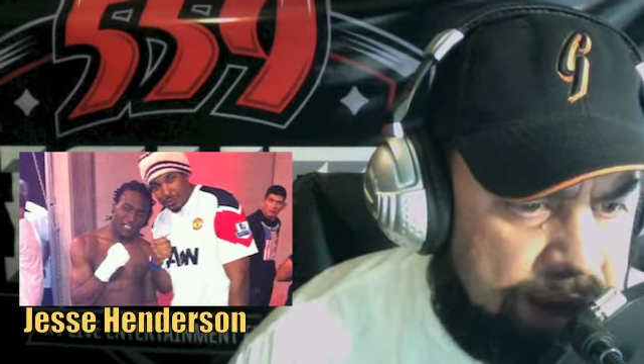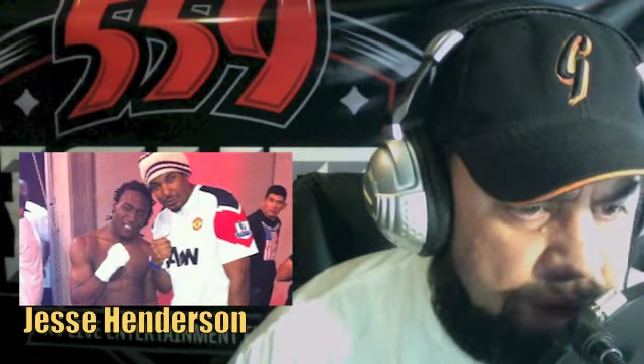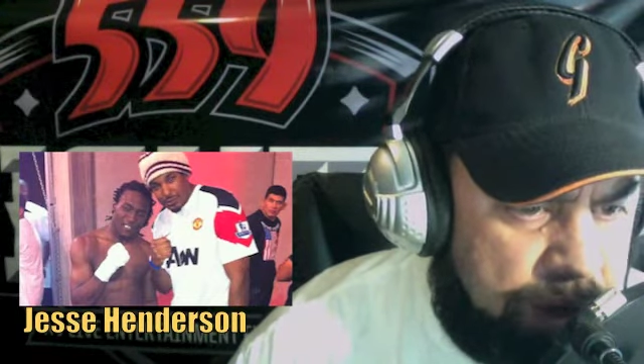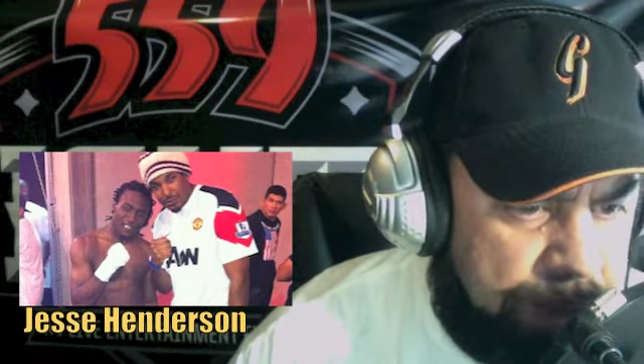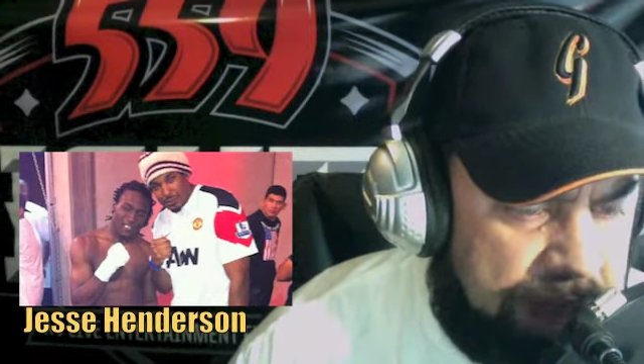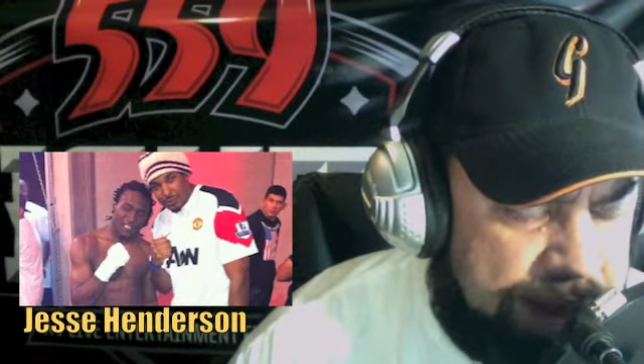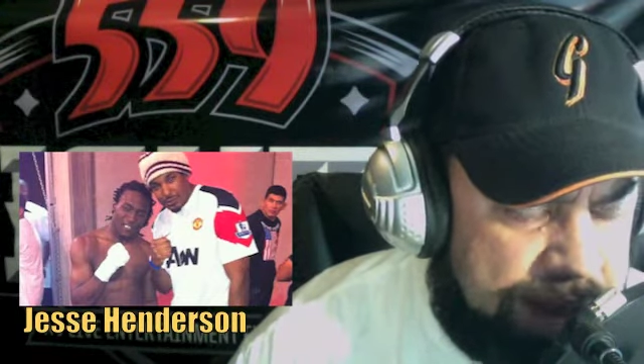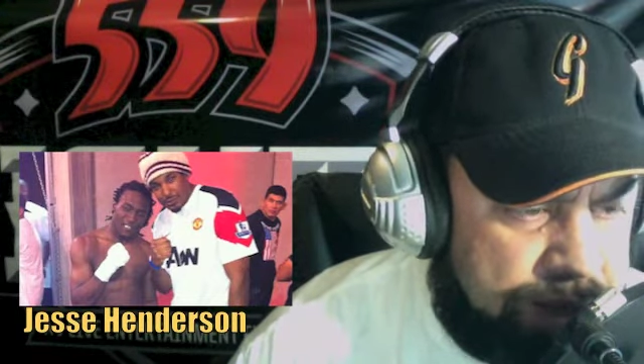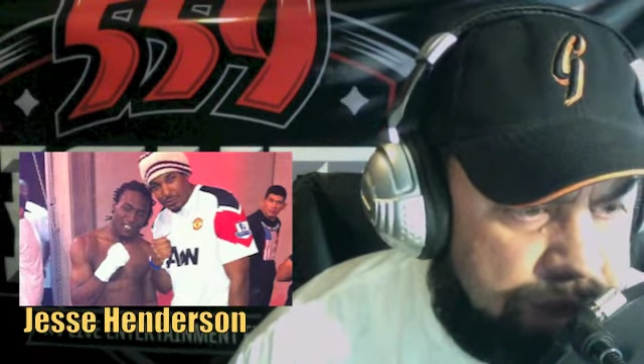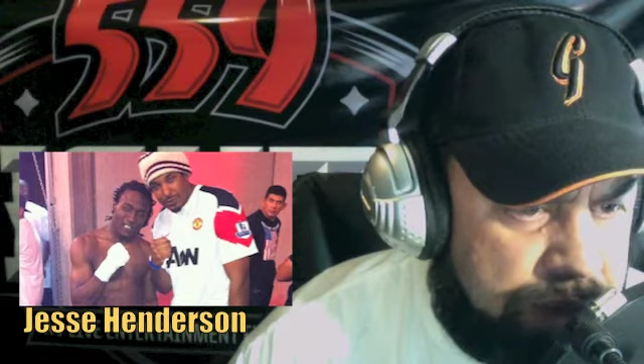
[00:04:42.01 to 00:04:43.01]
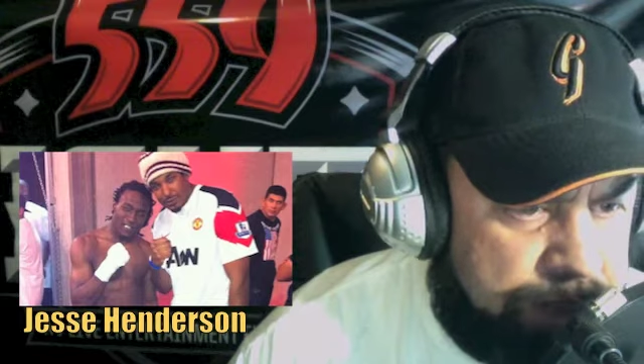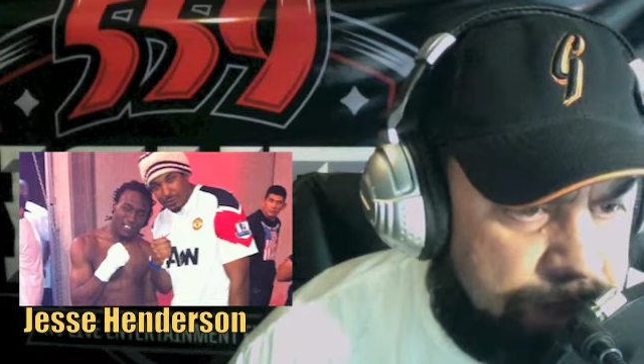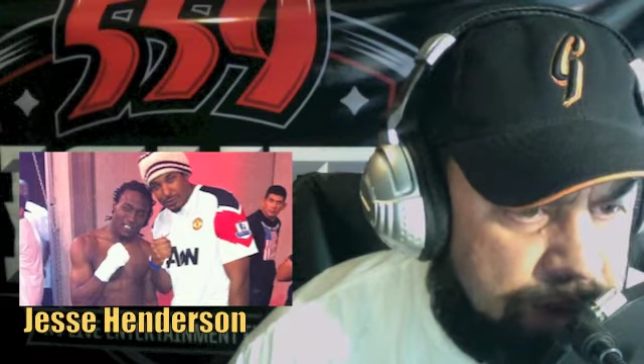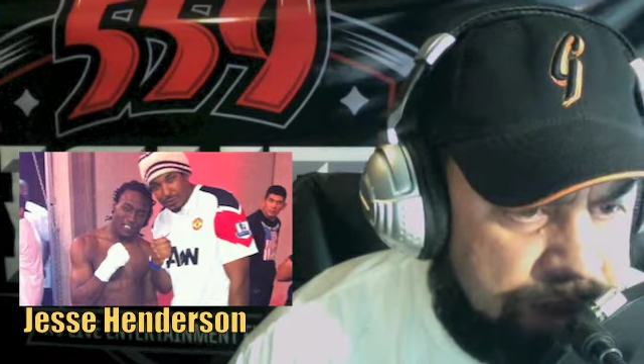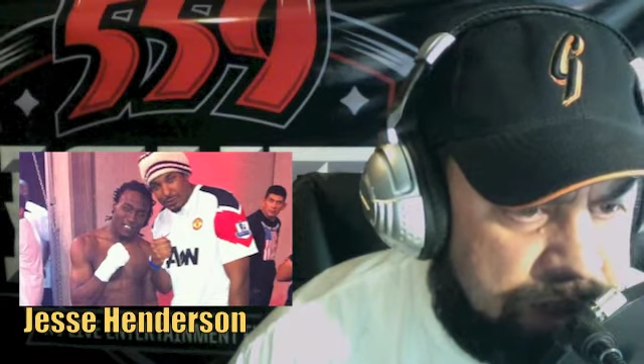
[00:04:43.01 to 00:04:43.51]
Are you planning on turning
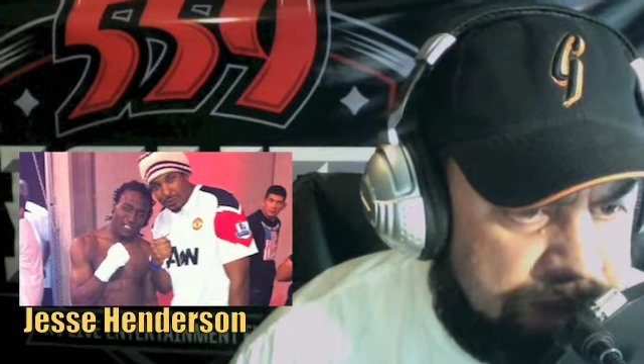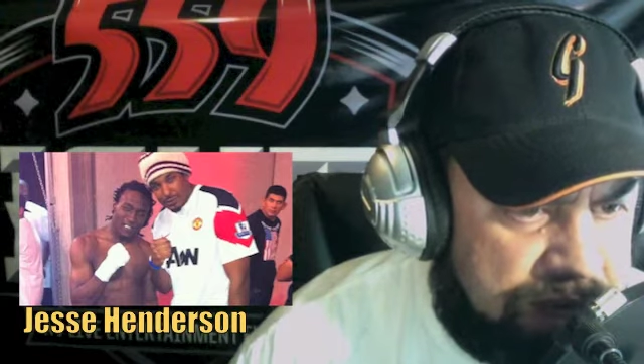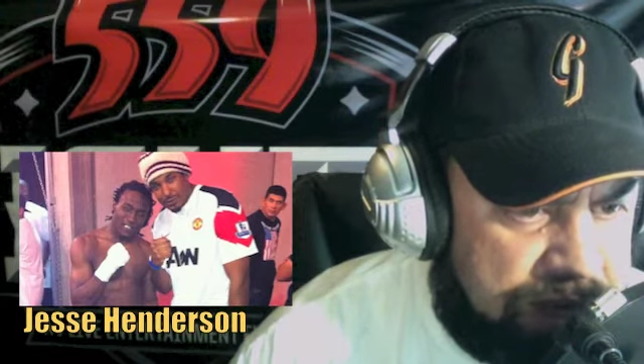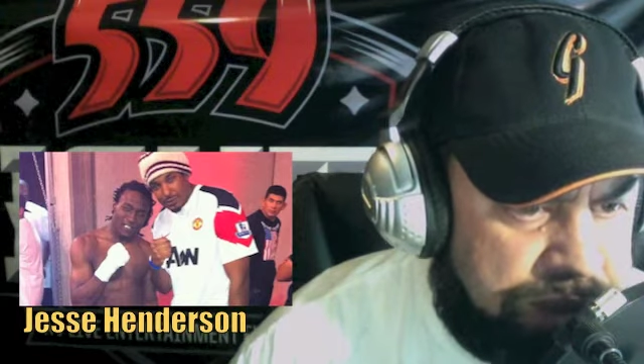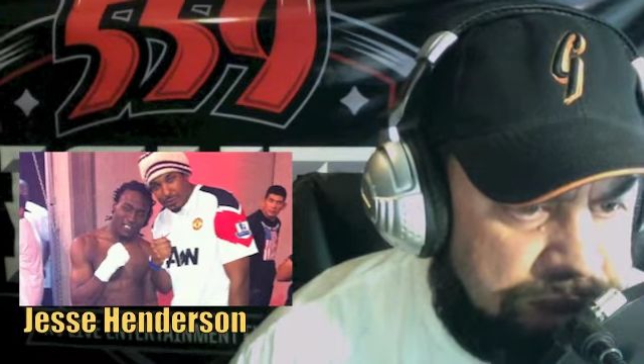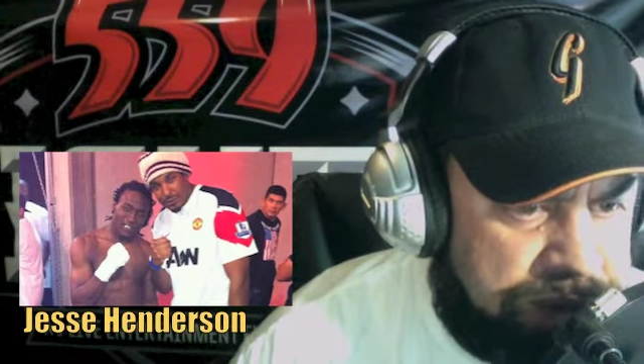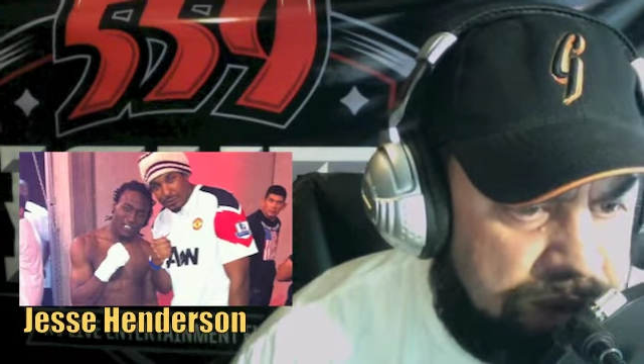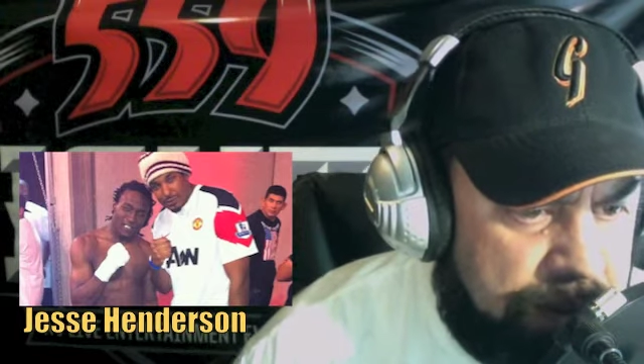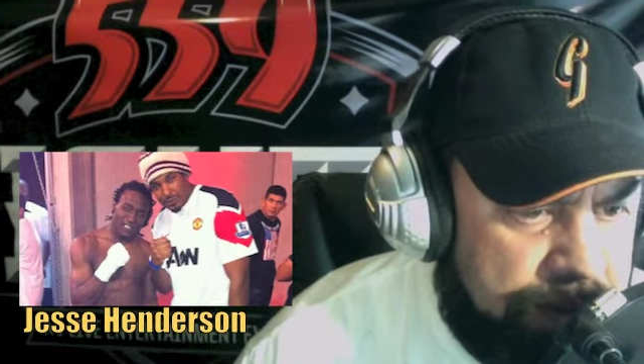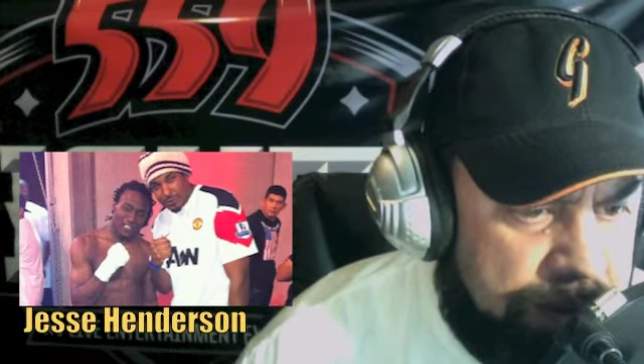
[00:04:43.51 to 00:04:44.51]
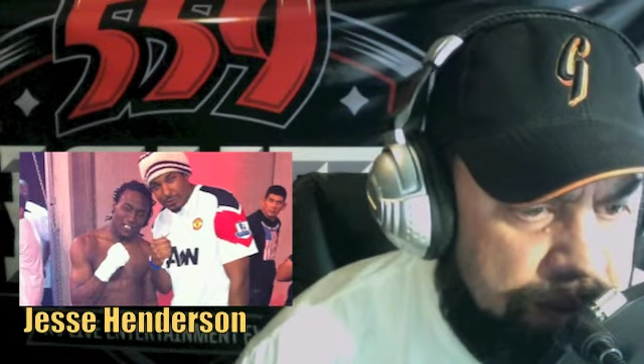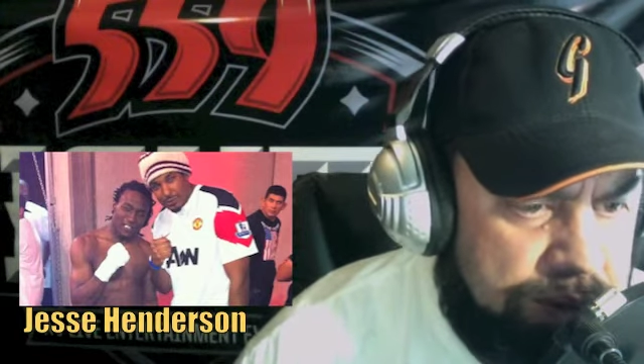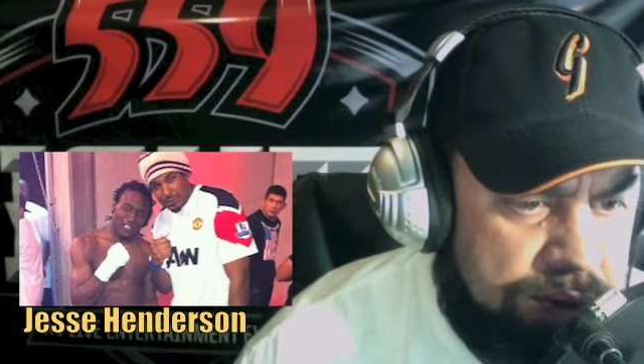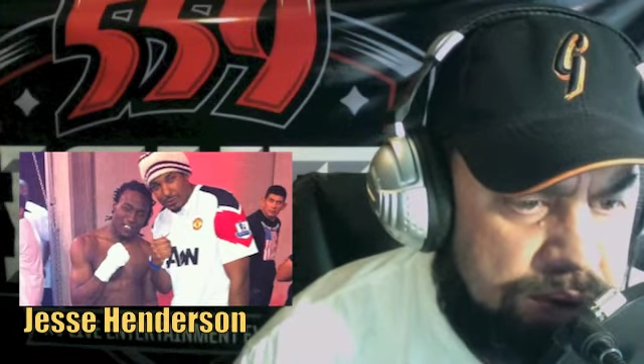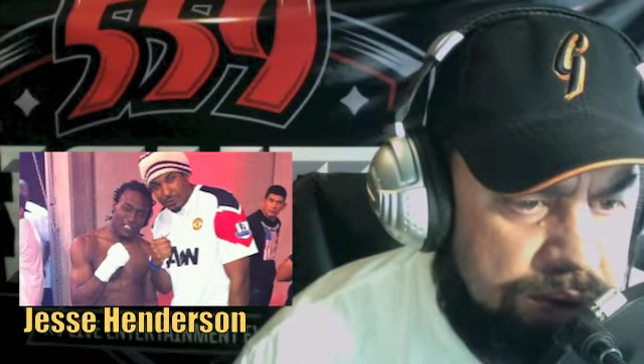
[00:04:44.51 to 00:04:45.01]
pro sometime soon? Um, I